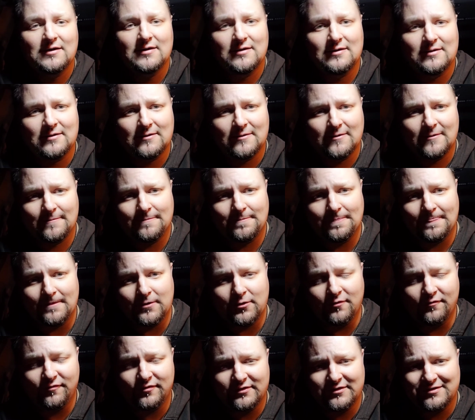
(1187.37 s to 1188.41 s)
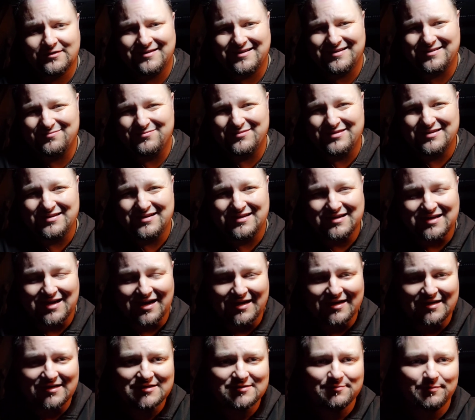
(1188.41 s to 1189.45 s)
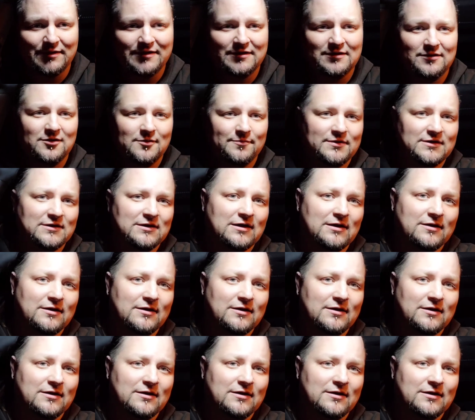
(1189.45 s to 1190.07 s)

Uh, hopefully, I mean, I kind of explained a little bit.